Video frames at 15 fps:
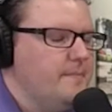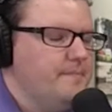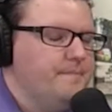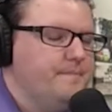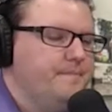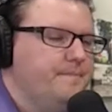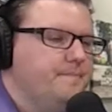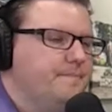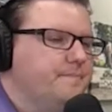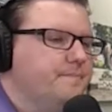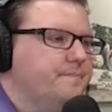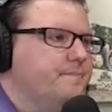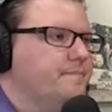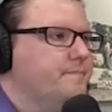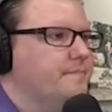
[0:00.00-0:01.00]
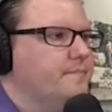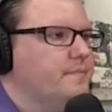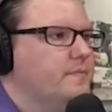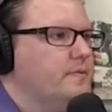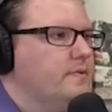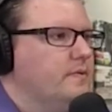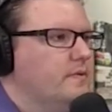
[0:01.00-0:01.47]

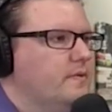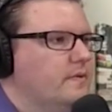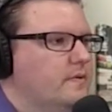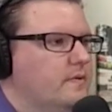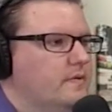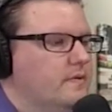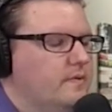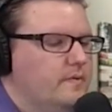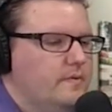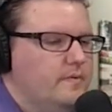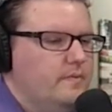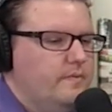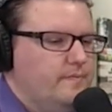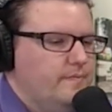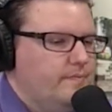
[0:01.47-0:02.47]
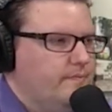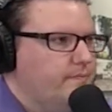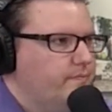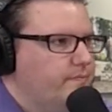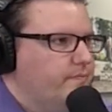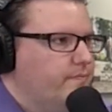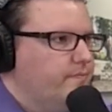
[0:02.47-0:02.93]

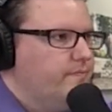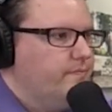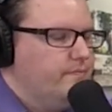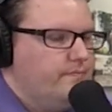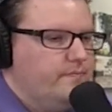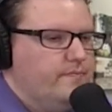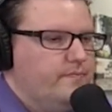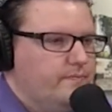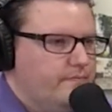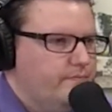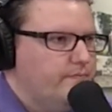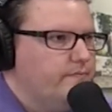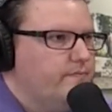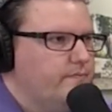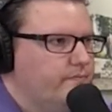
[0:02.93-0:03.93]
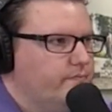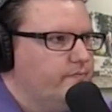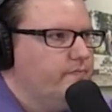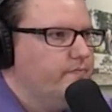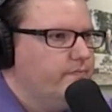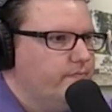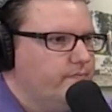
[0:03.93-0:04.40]

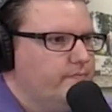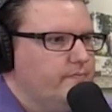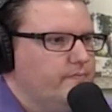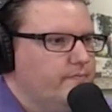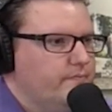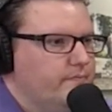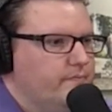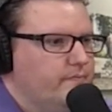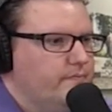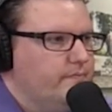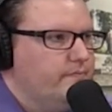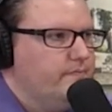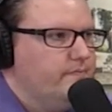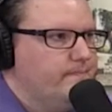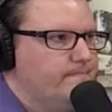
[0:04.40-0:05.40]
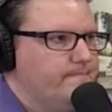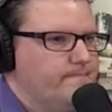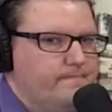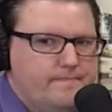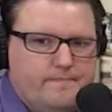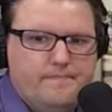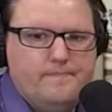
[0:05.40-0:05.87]

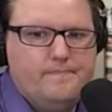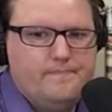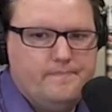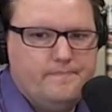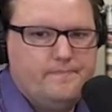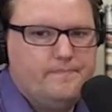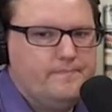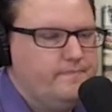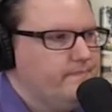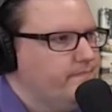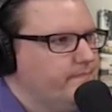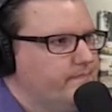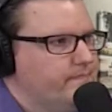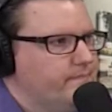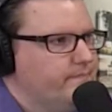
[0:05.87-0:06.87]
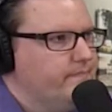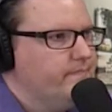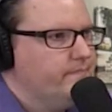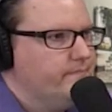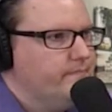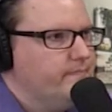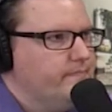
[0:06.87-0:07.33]

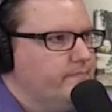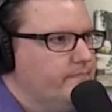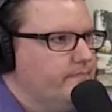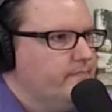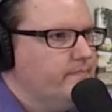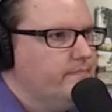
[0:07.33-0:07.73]
This person isn't speaking.